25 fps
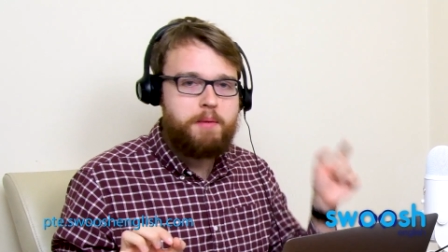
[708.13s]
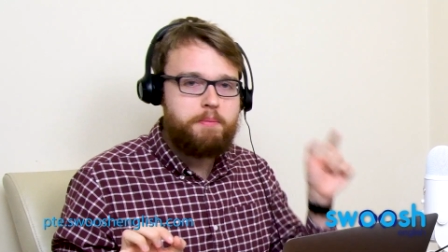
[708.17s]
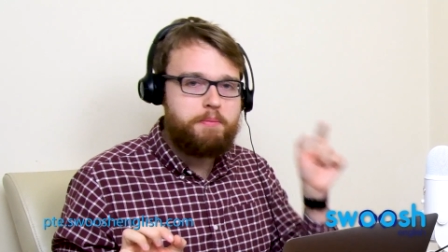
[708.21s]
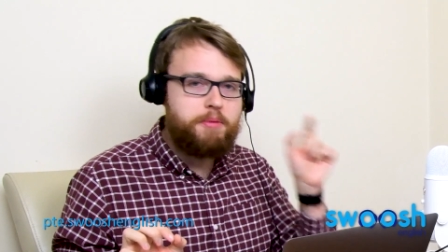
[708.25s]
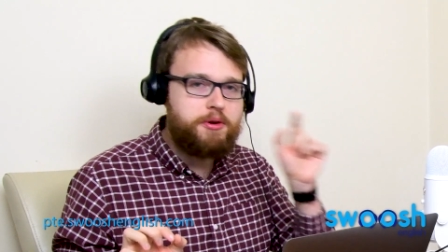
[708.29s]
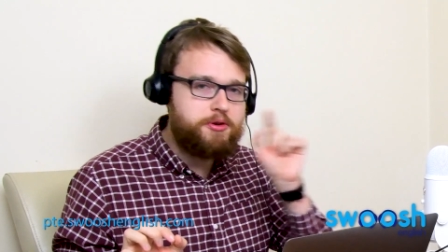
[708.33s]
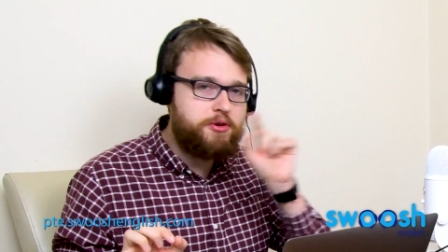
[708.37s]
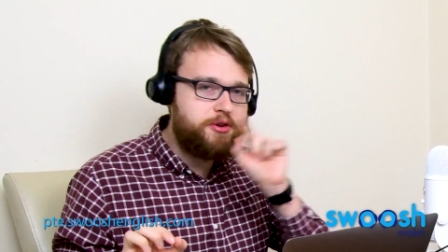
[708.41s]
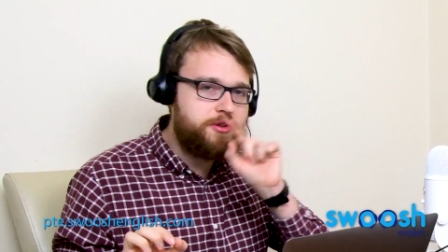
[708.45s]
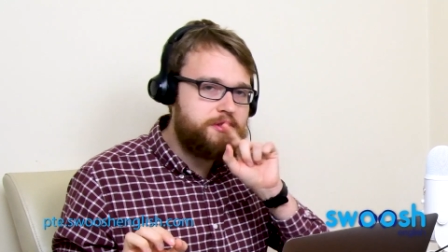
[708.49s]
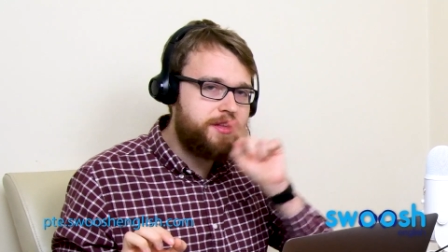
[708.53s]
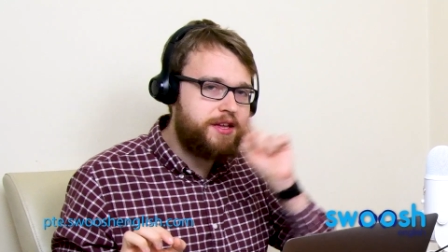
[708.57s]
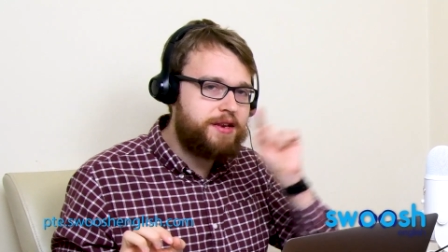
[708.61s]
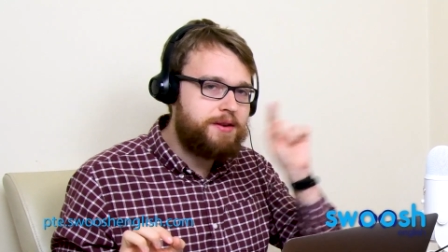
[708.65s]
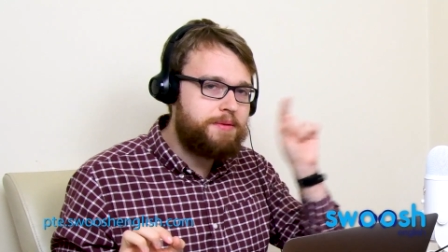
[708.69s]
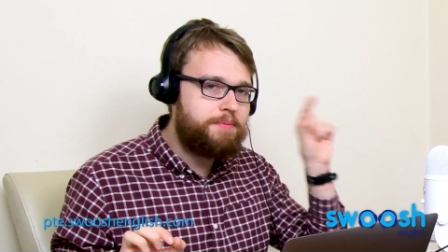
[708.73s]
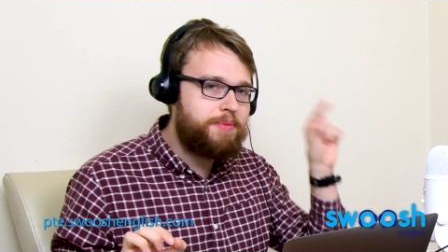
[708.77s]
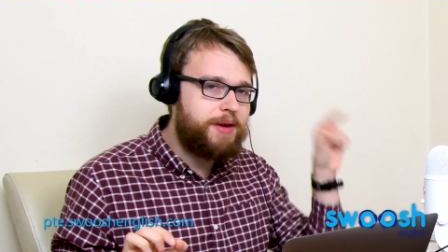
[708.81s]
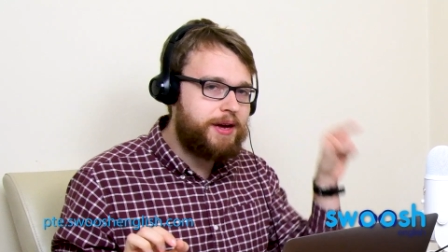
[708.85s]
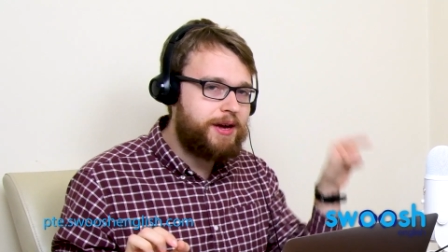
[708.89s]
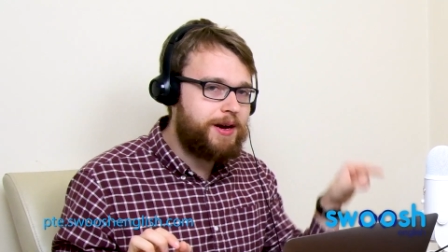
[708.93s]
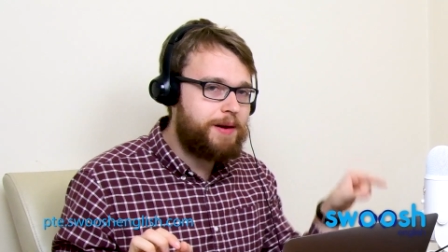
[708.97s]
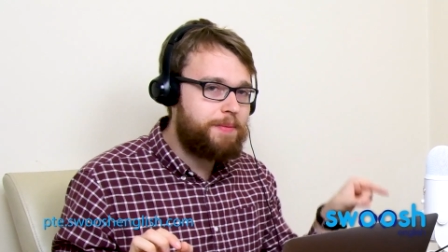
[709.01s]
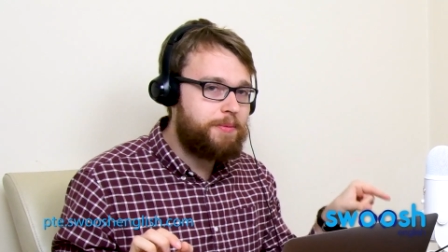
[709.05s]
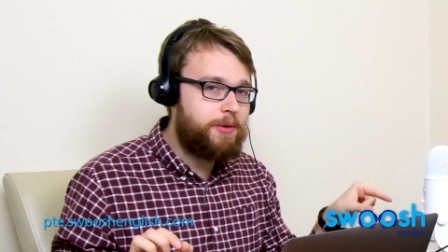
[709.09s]
But you didn't
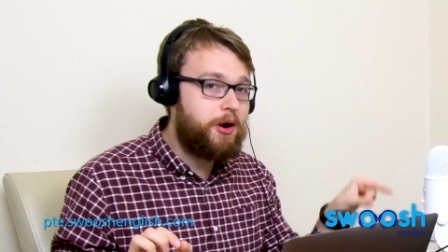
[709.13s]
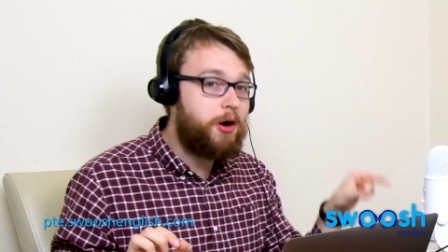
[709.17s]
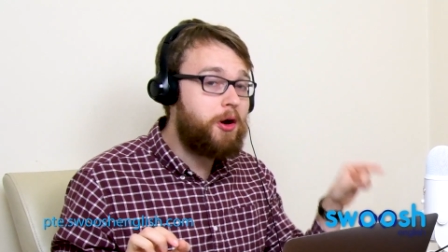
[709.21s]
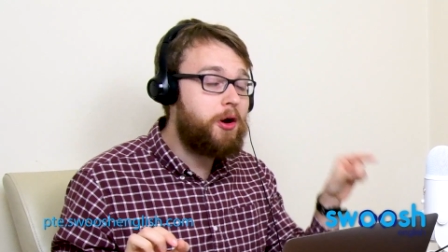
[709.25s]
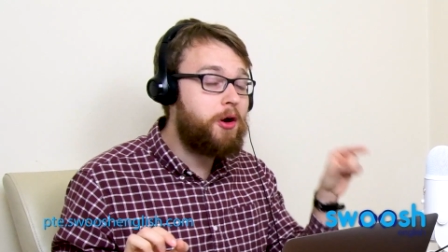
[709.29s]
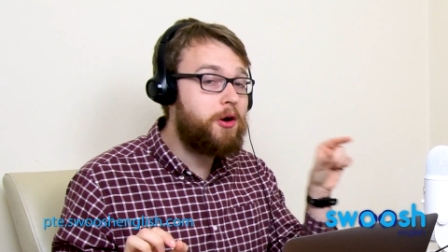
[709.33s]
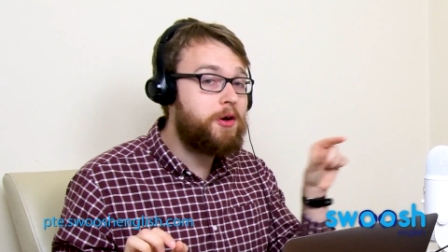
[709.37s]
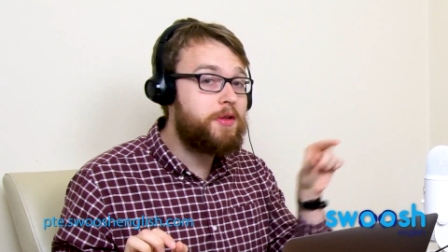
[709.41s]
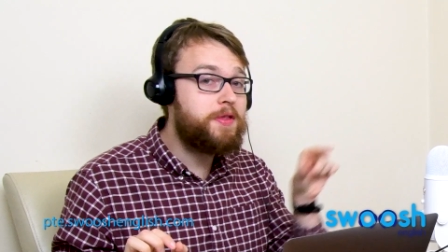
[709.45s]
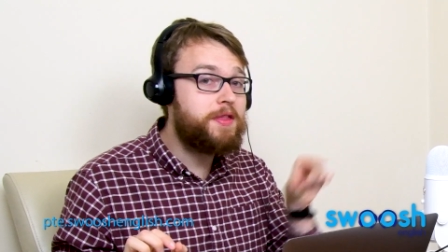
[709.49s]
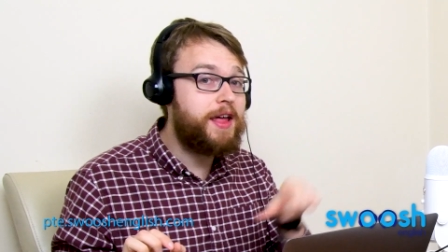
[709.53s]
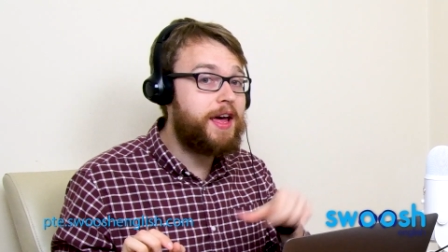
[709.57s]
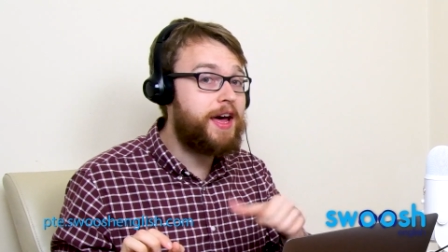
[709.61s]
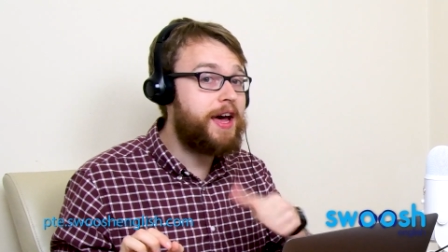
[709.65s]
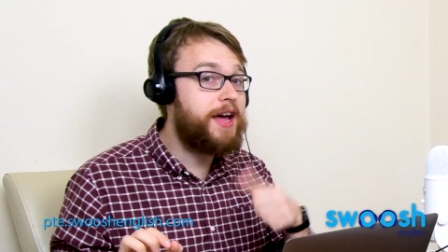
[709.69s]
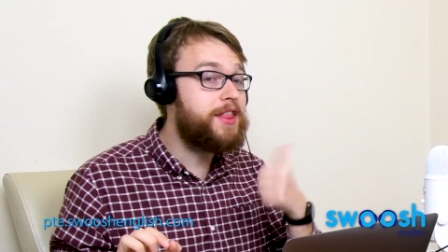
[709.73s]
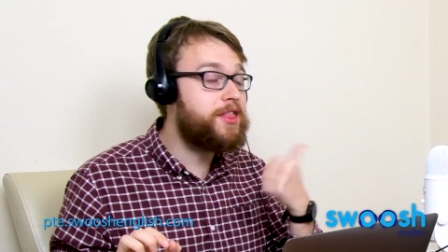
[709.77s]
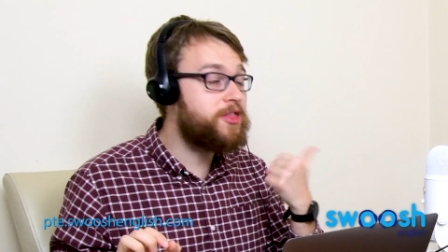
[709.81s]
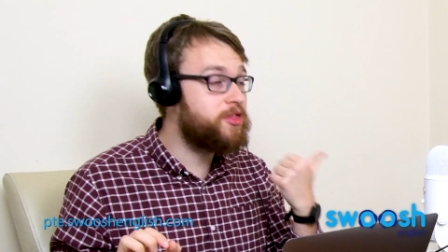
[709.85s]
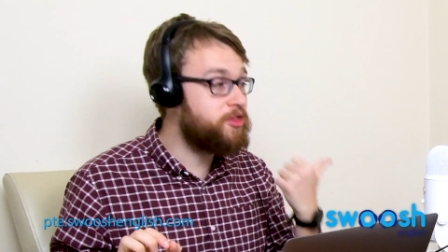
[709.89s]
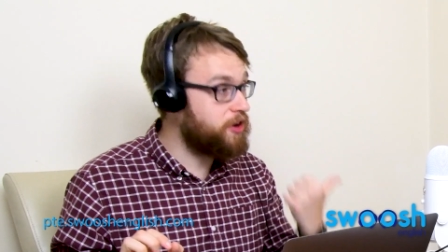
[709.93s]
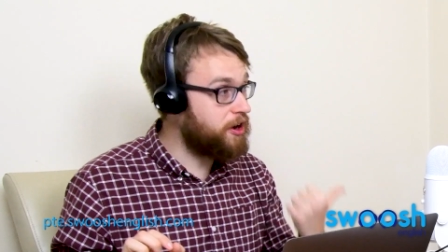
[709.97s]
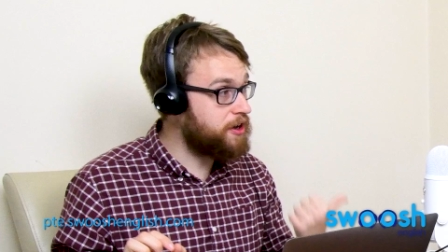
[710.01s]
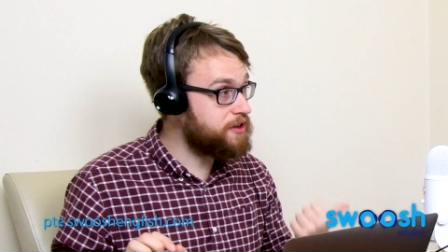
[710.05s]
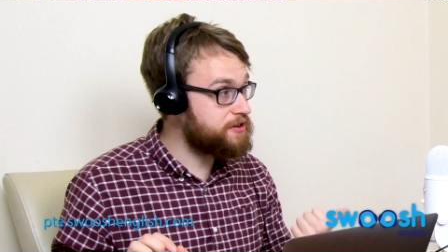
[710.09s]
pick up on
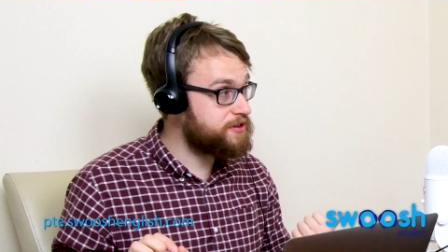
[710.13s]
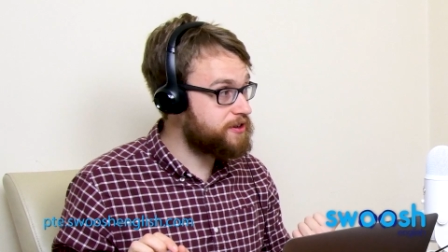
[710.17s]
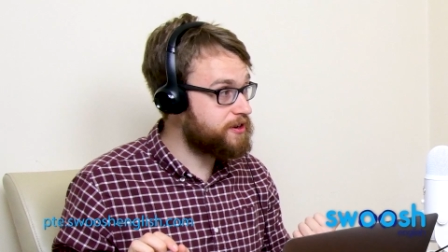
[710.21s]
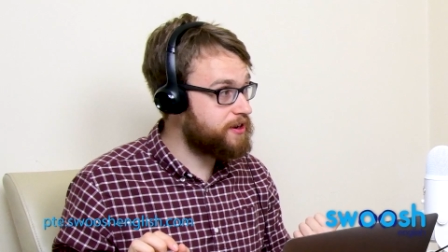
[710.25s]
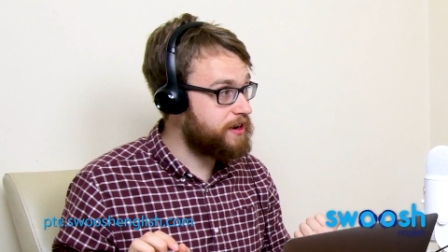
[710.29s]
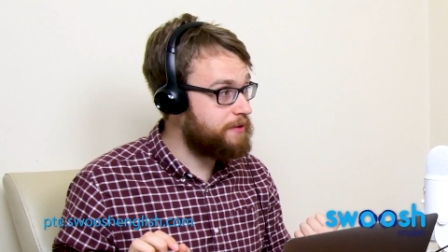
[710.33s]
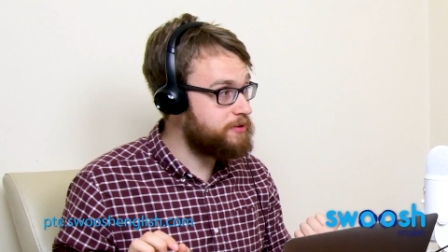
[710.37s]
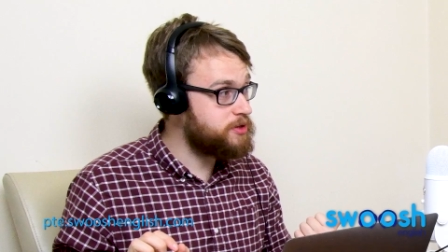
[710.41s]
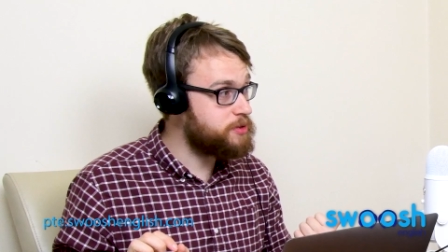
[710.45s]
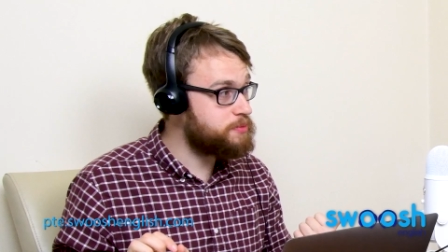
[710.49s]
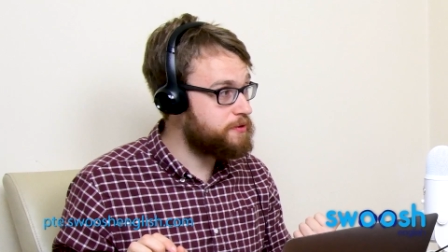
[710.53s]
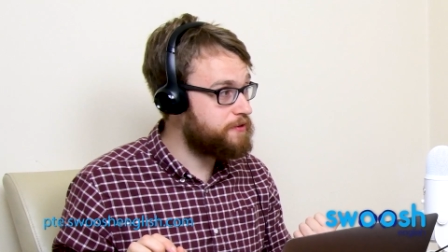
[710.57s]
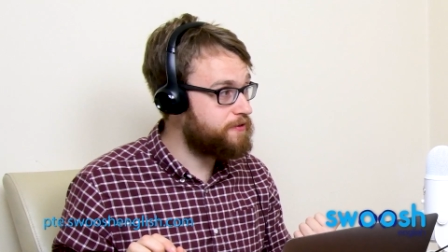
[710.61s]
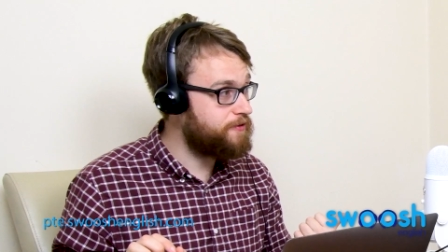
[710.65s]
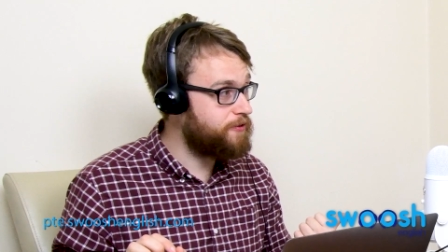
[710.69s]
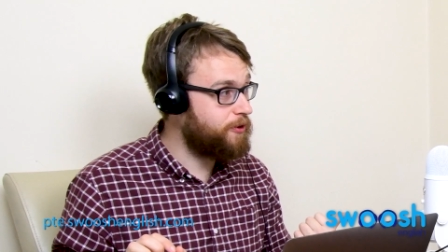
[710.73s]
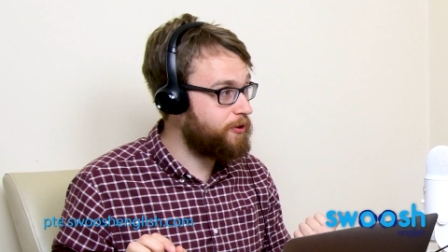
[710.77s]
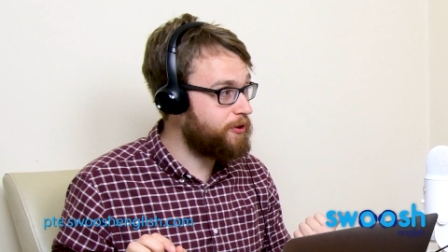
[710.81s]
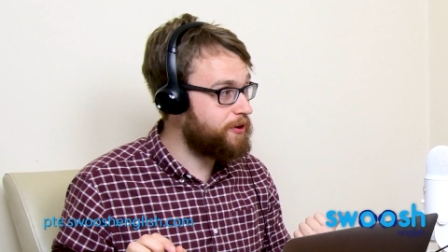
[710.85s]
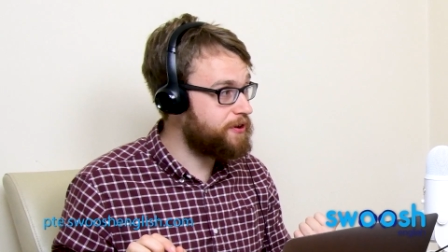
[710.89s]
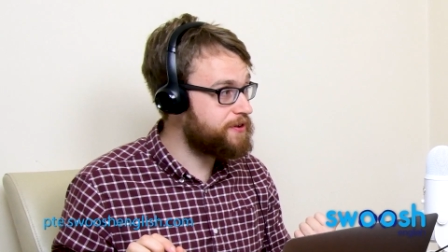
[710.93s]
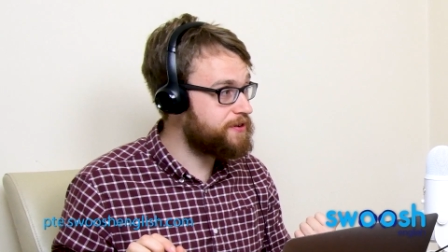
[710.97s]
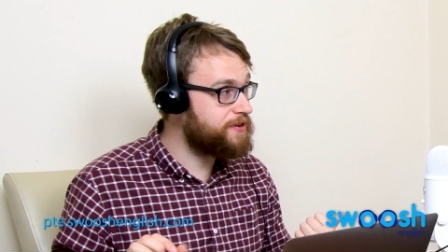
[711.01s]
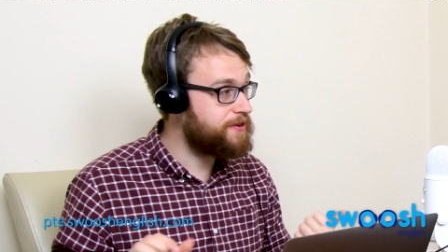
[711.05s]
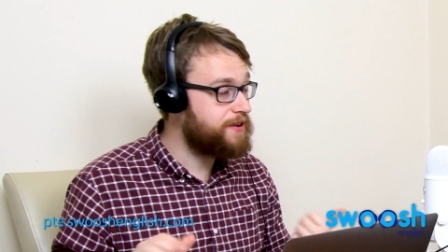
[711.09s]
that not that comes
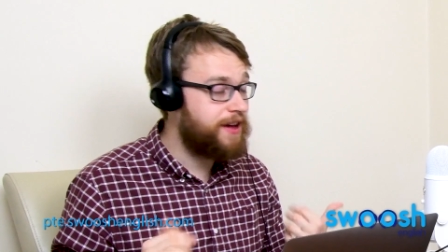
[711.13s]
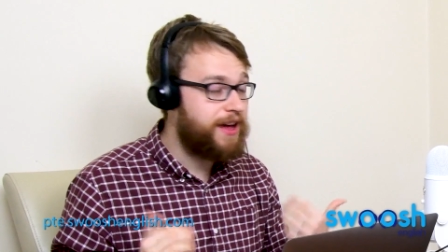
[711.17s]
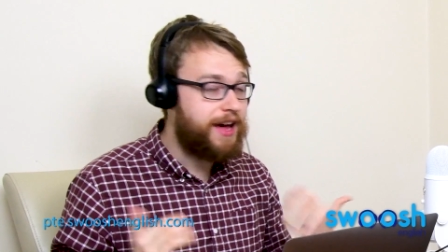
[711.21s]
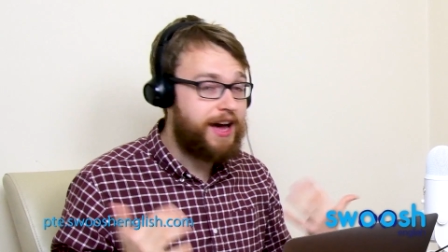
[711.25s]
before it.